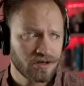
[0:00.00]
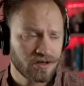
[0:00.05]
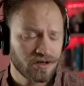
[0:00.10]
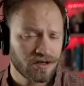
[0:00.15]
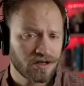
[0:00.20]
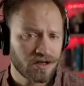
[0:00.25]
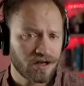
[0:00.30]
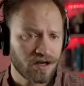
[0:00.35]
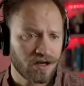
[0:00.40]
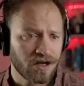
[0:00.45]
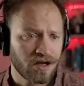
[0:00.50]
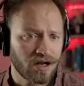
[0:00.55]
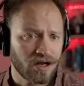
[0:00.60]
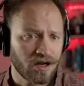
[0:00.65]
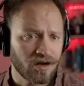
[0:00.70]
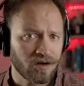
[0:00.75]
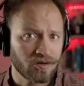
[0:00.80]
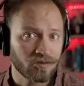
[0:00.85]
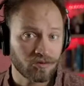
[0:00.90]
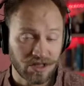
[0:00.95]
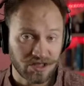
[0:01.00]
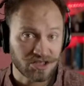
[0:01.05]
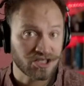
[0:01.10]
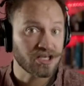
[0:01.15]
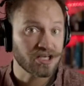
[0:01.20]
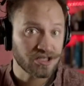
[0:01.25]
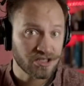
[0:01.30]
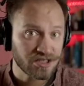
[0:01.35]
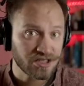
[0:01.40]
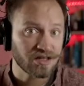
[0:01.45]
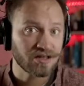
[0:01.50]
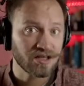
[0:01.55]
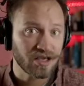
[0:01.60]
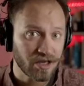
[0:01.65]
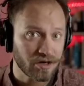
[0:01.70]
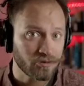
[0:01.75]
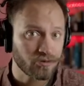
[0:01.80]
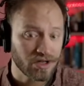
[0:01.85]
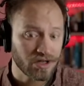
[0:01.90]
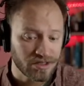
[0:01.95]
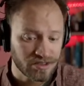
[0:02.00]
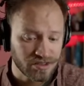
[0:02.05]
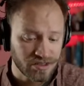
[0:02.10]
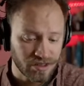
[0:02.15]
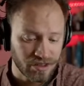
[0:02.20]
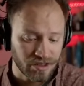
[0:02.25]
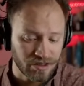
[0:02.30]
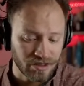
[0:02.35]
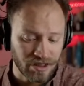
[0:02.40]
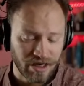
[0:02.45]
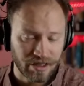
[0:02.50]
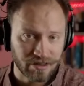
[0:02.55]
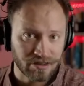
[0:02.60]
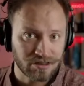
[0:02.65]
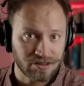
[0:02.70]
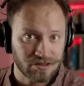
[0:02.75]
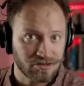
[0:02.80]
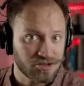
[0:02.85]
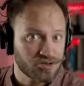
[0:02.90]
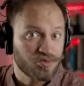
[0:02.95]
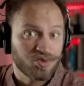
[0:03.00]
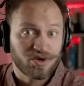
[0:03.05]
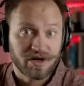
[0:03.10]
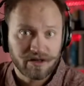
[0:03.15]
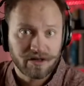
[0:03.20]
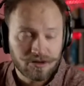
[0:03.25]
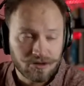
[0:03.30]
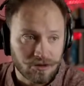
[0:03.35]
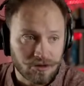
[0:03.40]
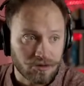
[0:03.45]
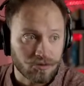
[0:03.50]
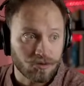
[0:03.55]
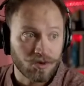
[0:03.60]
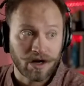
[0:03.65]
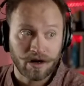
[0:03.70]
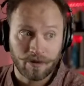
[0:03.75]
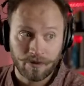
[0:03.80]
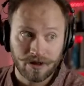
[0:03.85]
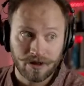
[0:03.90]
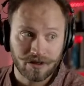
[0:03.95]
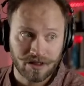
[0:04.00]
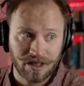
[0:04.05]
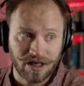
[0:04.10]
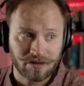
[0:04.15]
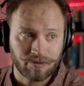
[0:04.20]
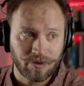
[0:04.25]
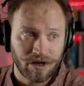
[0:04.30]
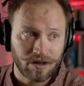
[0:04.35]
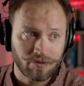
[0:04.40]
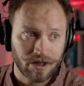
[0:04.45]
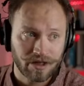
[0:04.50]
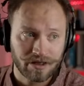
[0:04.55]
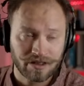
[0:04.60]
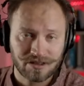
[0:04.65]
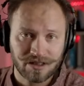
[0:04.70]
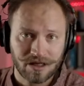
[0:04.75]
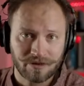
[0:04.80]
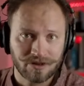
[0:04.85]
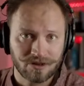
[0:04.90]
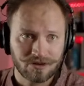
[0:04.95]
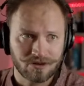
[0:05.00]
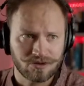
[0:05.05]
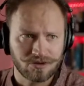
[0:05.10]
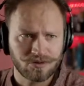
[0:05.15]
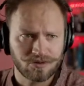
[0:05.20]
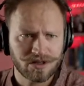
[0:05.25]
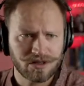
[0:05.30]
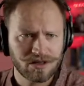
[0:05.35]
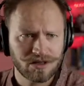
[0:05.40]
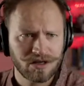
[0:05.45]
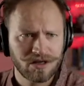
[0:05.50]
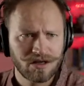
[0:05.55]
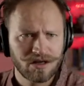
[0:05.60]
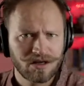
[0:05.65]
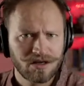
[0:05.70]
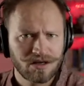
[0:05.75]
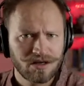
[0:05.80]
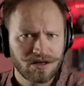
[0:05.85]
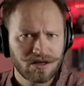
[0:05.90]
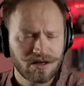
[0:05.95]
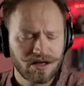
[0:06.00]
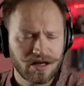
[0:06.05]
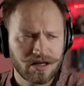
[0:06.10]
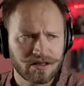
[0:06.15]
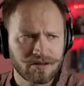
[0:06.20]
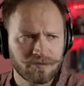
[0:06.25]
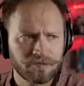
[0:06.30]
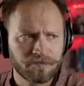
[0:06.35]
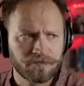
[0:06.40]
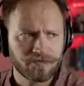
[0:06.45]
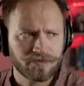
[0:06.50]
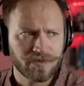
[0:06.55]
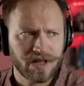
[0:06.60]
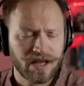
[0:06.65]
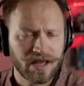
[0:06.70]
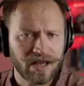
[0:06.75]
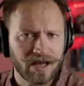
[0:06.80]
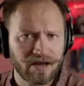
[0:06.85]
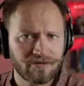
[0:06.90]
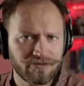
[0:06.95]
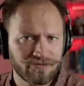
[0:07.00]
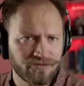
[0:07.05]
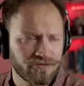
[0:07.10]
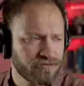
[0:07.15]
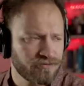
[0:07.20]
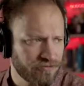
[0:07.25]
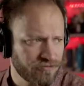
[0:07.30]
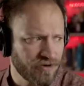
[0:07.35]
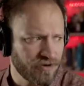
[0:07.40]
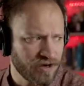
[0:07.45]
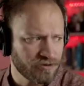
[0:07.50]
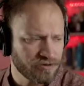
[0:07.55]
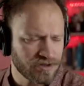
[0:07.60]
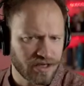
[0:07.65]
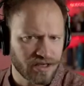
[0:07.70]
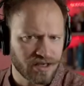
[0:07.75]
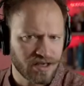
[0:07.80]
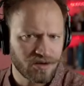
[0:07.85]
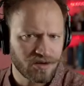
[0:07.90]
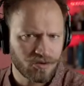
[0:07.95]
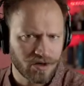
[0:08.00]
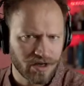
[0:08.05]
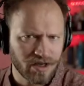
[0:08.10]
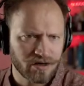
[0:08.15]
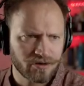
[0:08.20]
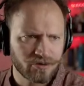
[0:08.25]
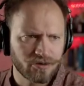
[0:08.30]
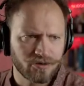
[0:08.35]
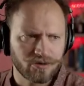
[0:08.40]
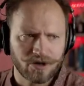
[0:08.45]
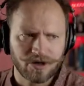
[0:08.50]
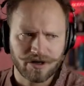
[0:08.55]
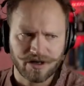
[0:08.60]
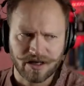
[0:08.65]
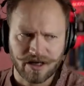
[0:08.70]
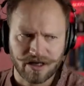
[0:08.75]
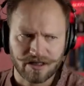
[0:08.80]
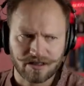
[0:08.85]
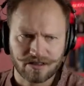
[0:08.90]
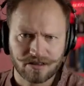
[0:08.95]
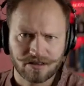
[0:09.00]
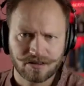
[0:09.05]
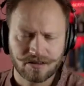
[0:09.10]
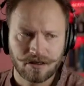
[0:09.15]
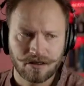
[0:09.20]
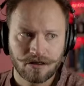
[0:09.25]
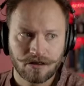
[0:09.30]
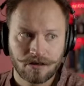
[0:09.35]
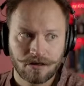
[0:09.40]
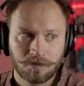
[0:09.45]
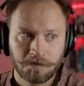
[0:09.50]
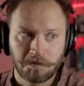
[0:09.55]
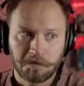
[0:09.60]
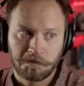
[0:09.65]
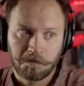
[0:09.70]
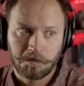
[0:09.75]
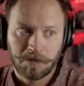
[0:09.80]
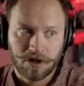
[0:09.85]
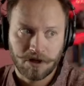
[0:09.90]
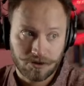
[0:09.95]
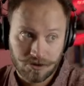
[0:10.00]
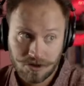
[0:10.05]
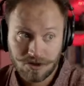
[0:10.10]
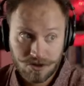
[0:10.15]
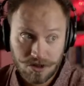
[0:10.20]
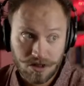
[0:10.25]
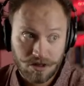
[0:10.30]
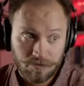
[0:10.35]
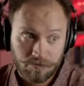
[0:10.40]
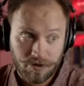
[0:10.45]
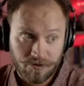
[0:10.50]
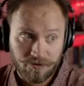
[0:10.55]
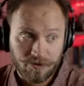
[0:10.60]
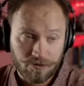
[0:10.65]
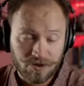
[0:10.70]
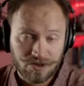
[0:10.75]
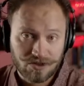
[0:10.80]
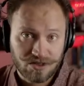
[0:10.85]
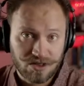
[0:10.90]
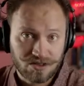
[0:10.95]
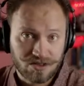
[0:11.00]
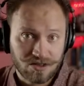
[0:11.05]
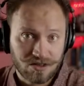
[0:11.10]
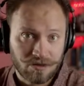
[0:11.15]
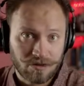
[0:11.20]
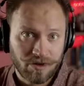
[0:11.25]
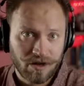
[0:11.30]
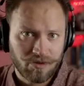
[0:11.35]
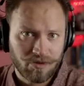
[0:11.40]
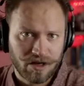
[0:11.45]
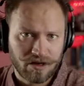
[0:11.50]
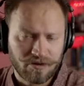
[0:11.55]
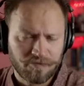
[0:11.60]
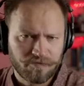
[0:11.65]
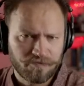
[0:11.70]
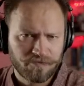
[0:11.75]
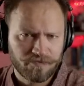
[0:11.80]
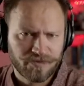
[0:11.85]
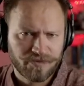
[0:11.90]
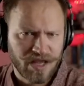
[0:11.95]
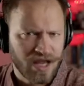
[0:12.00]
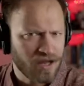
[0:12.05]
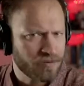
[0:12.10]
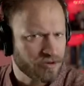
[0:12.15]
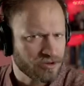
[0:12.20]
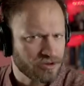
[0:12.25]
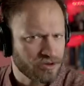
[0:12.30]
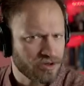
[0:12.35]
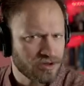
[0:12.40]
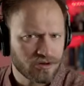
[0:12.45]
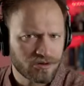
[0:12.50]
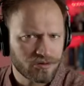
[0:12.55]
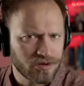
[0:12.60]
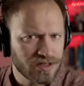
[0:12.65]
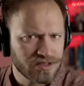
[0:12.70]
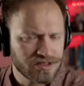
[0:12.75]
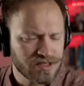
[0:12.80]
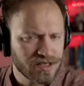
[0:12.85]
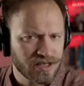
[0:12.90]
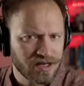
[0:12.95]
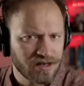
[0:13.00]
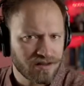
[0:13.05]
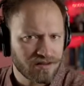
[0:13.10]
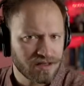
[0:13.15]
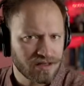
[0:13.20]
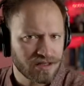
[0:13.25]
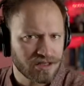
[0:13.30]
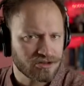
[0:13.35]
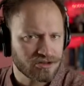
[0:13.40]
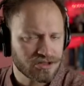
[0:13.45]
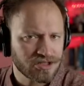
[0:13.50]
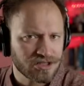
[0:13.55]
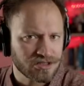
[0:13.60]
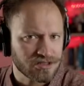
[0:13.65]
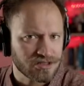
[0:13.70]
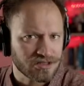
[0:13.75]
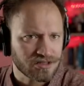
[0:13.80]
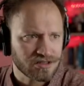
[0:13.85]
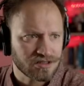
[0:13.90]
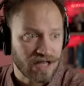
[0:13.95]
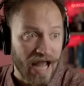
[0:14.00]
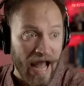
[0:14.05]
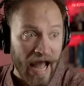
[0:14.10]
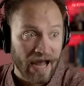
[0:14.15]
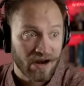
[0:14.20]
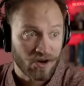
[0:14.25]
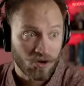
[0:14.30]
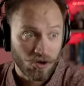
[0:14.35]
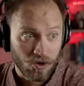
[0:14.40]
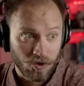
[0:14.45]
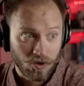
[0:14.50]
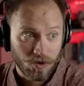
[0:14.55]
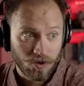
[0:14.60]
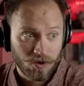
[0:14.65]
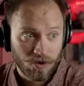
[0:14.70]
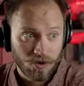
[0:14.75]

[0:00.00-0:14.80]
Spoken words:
The changes that they are releasing in that sprint or whatever that pipeline is having to do with. And I have found like, hey, why are you running that? Because it's a performance test in the pipeline. Yeah, but you're not releasing anything that touches it at all.